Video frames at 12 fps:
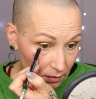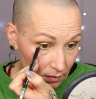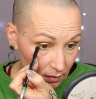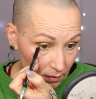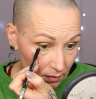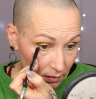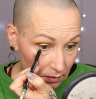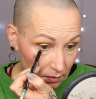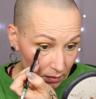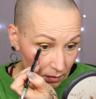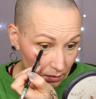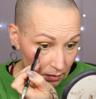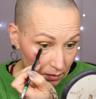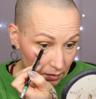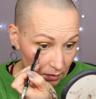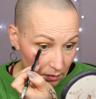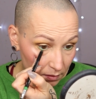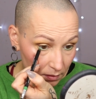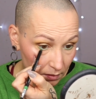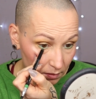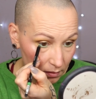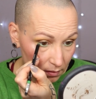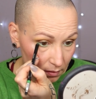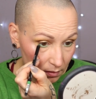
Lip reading: [no speech]